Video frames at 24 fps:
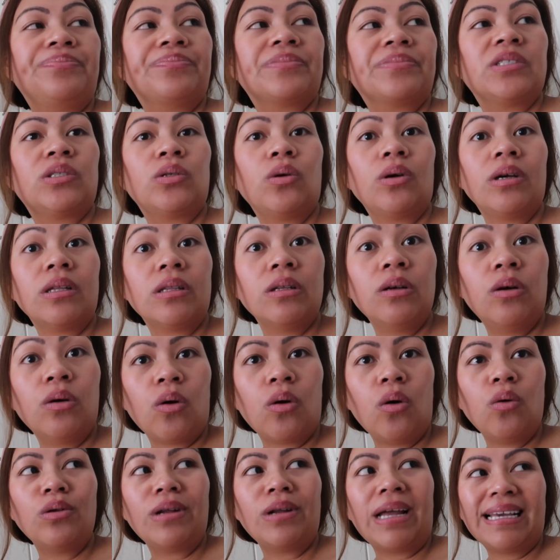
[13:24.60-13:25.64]
so it
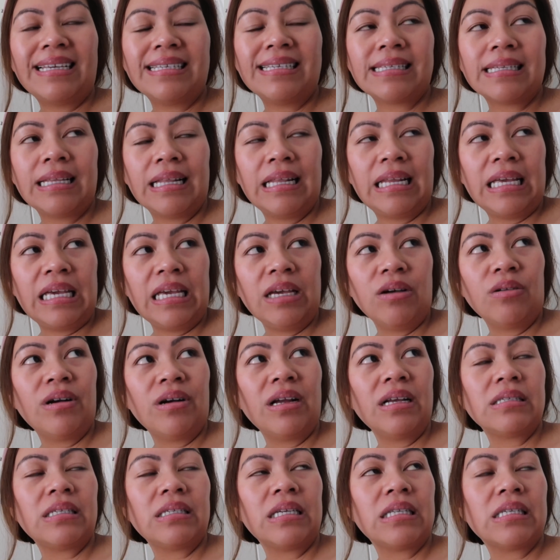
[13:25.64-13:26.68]
grow nicely, or
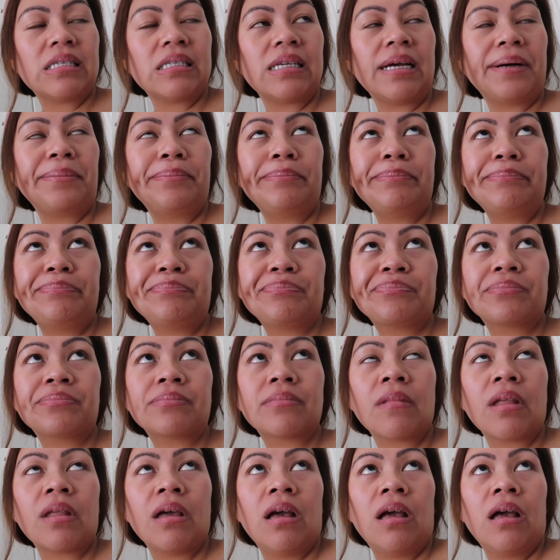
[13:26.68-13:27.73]
else it's
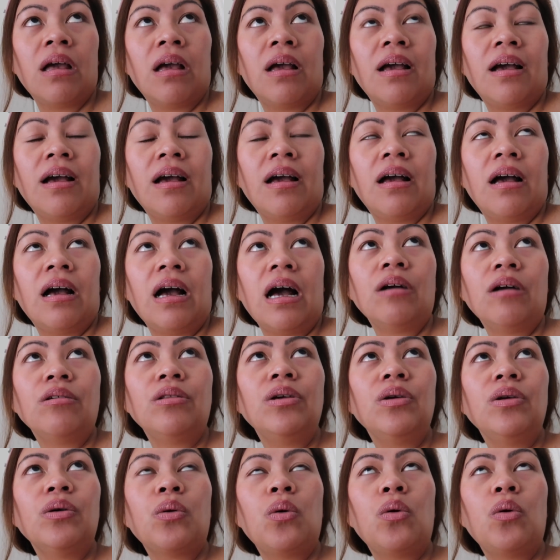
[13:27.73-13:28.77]
how do
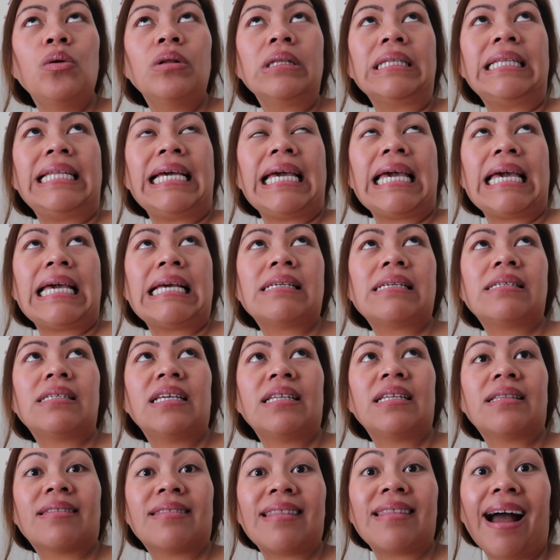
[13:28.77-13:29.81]
you call this?
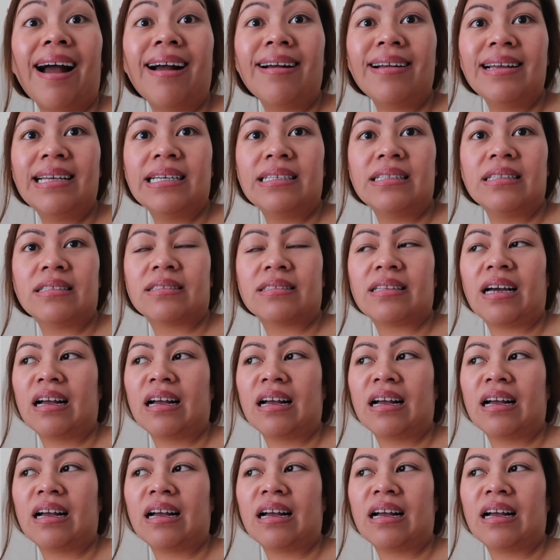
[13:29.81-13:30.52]
It tangle.